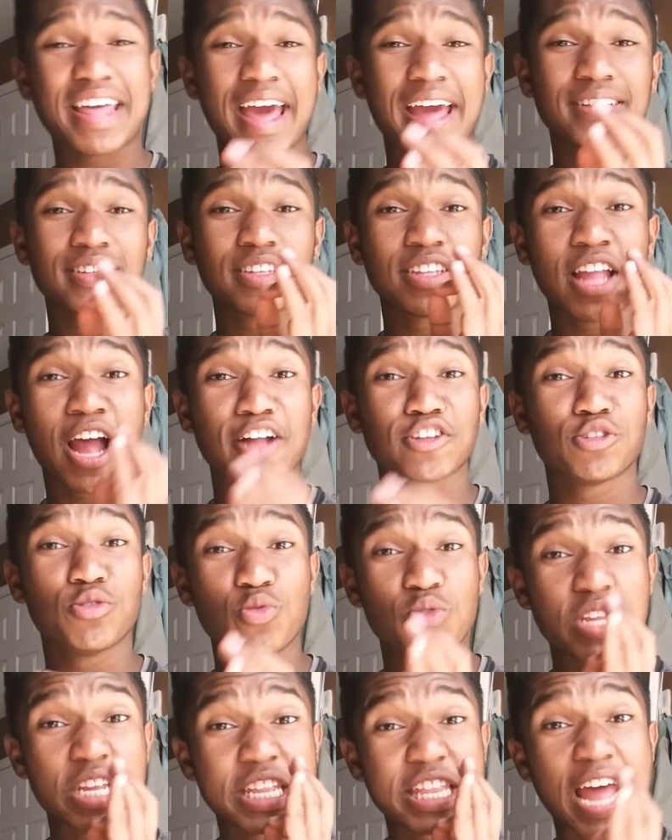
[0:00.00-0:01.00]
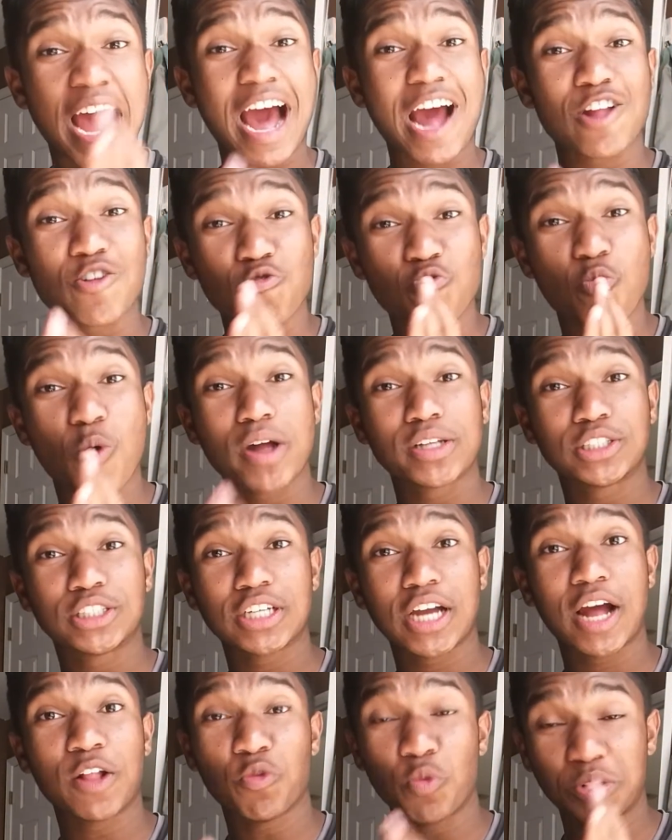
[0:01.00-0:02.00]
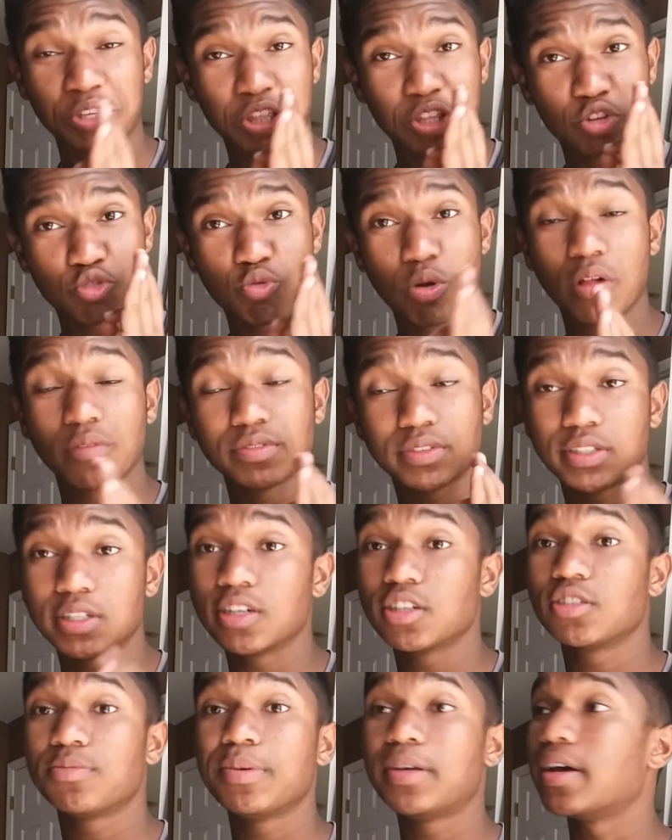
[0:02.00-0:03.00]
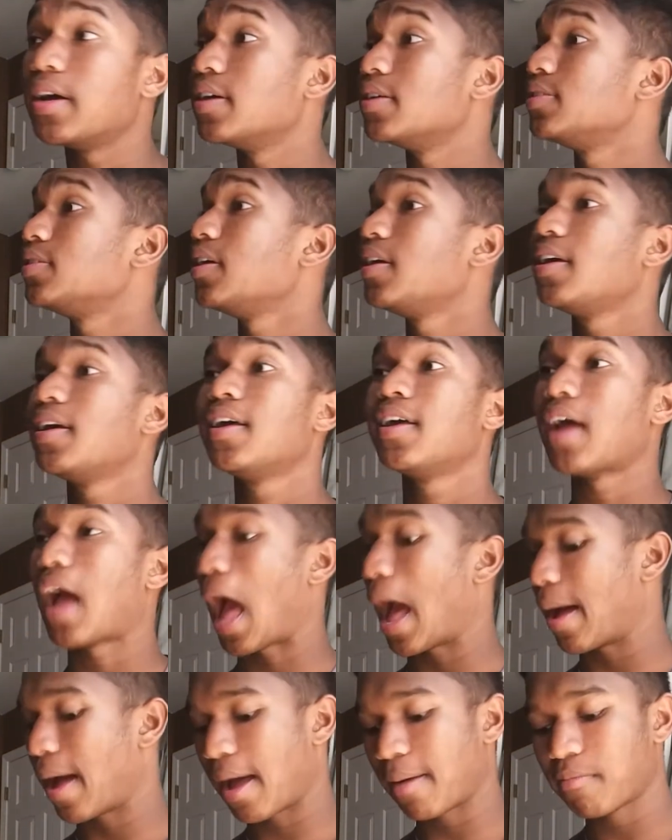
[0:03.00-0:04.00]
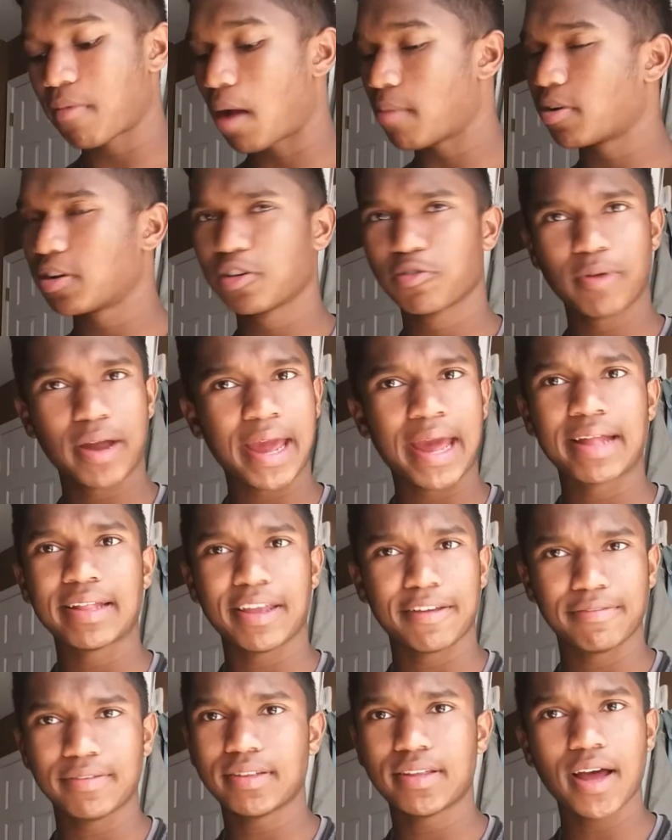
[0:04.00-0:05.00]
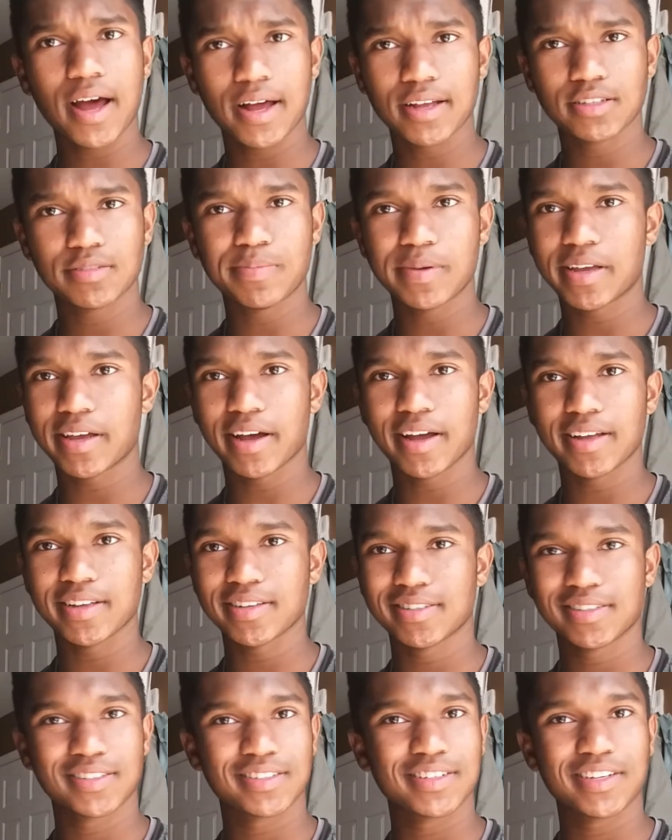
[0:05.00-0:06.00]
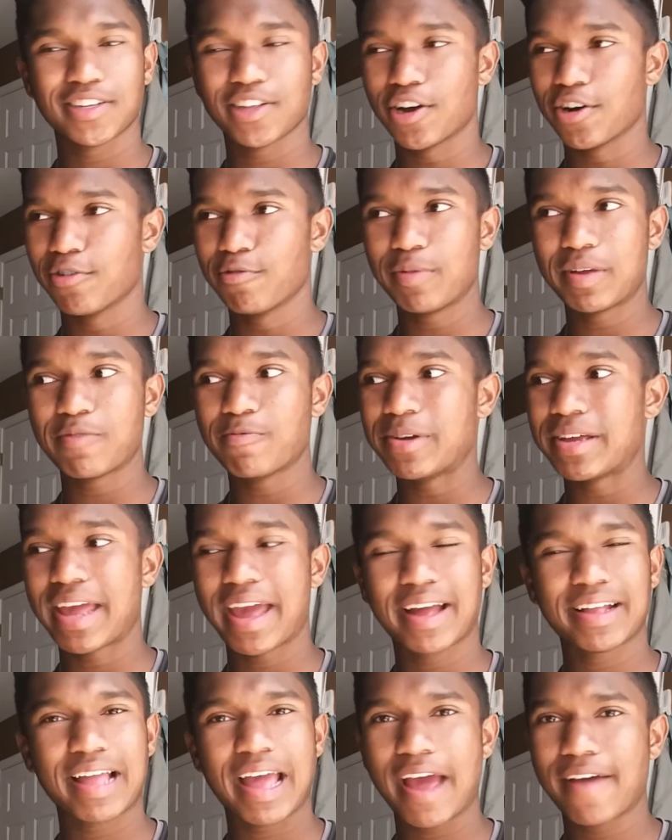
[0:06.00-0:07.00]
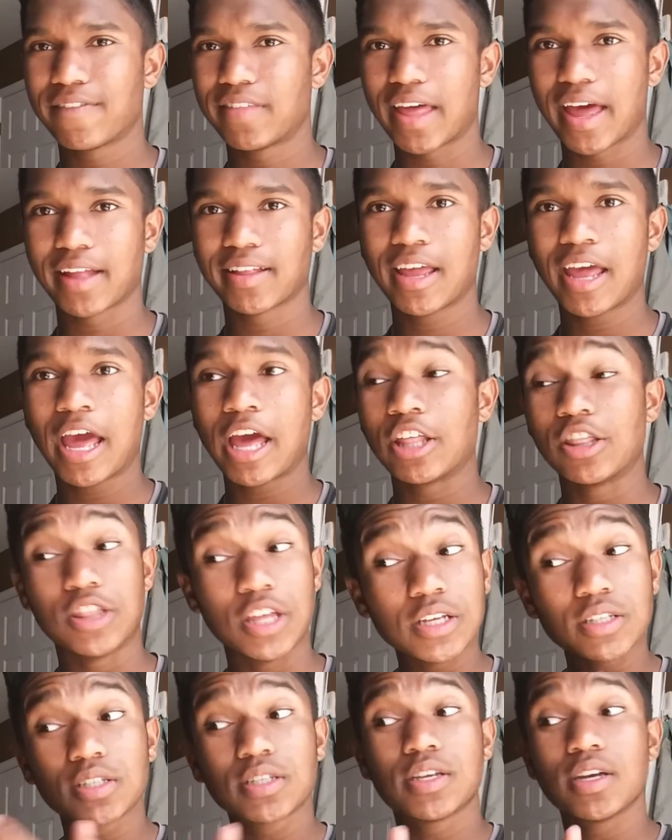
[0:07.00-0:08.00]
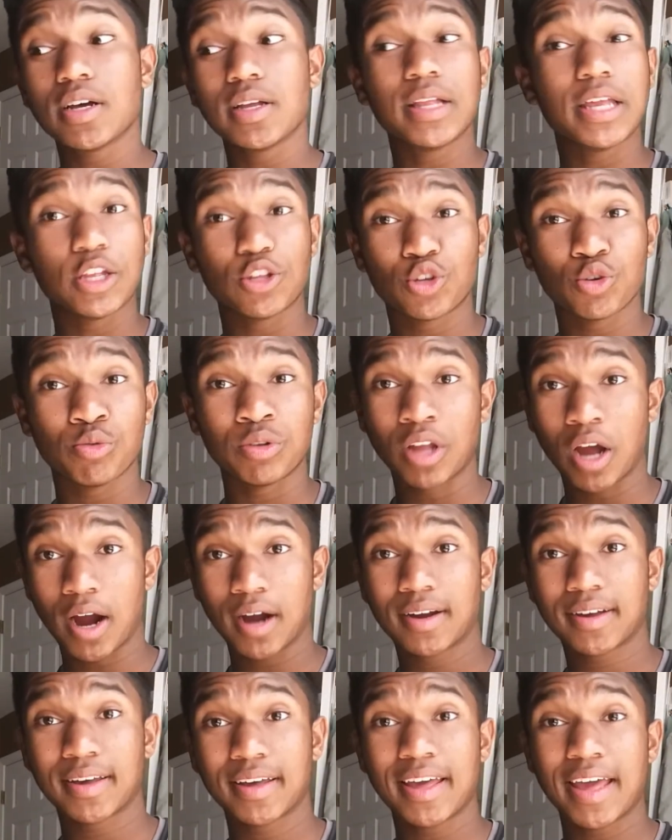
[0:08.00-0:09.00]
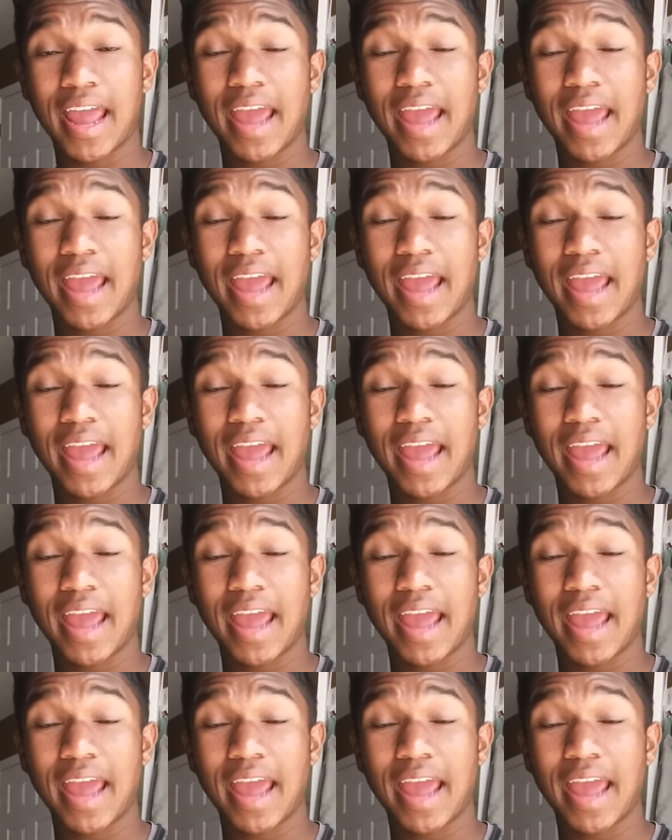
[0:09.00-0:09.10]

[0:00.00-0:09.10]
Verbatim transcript: that Natsu did not one shot one of the 12 shields because I, am I'm, I'm gonna rant if he does because, you know, we, we can't have that. This good into an arc